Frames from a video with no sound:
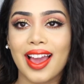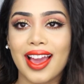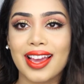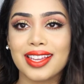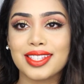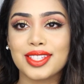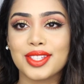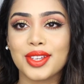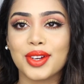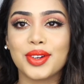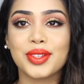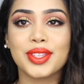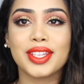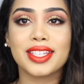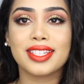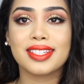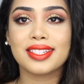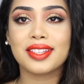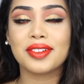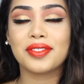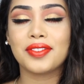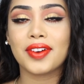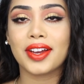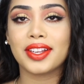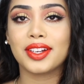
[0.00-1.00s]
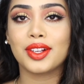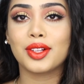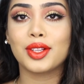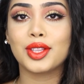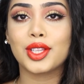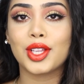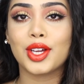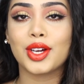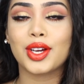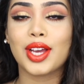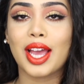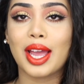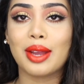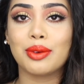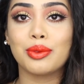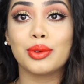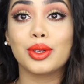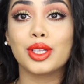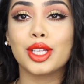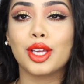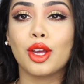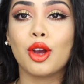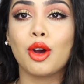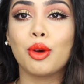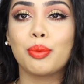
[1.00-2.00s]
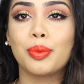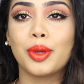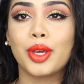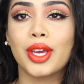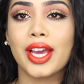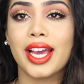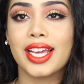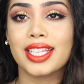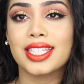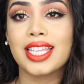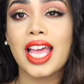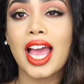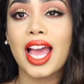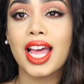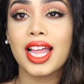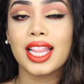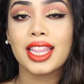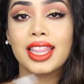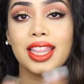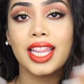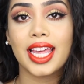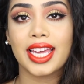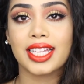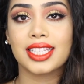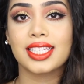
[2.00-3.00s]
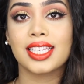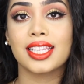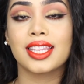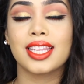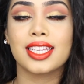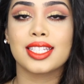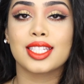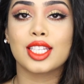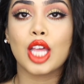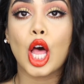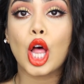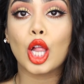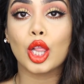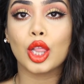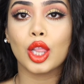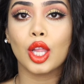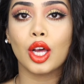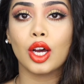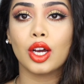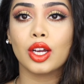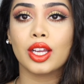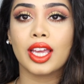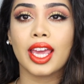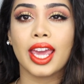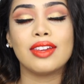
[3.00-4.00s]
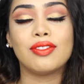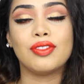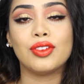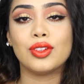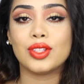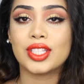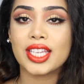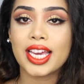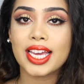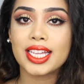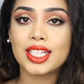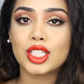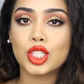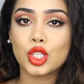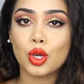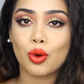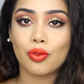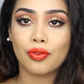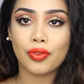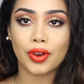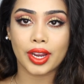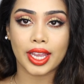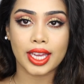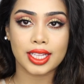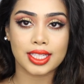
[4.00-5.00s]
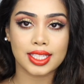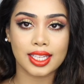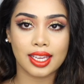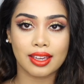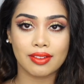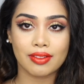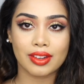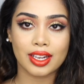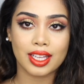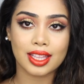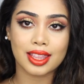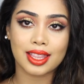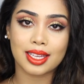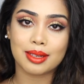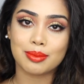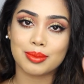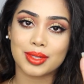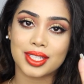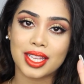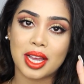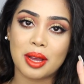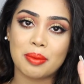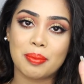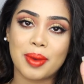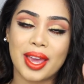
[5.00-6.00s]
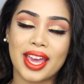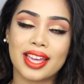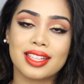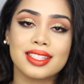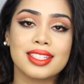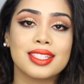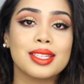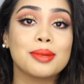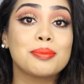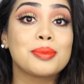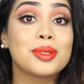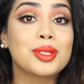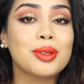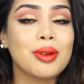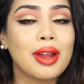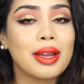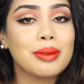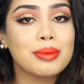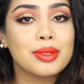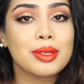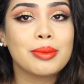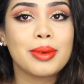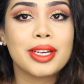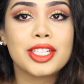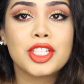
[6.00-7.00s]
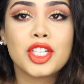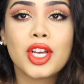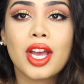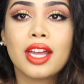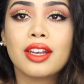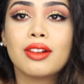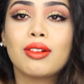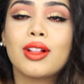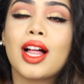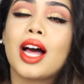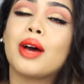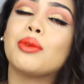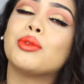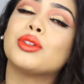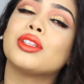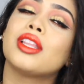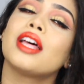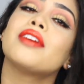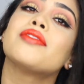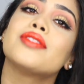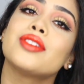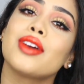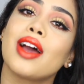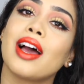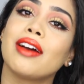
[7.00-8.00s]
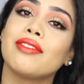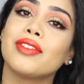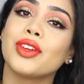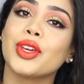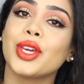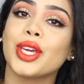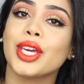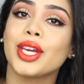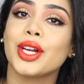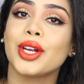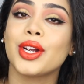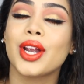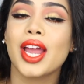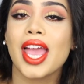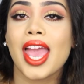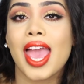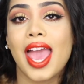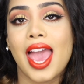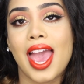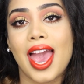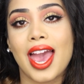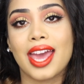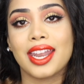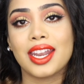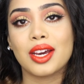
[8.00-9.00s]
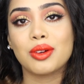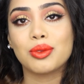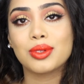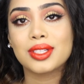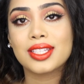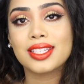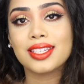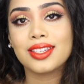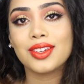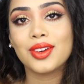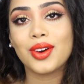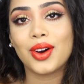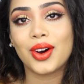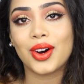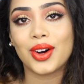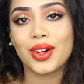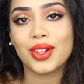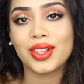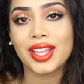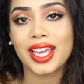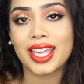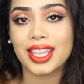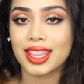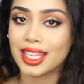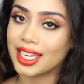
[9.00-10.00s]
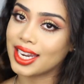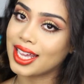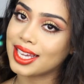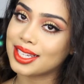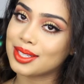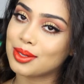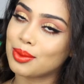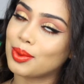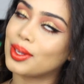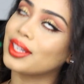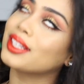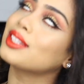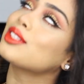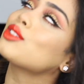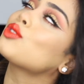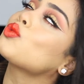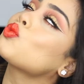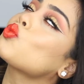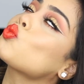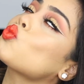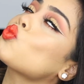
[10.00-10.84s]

guys, so this is the final look. I really hope you guys liked this look. If you did, don't forget to give it a thumbs up and subscribe to my channel. I would love to have you here and I will see you all in the next one.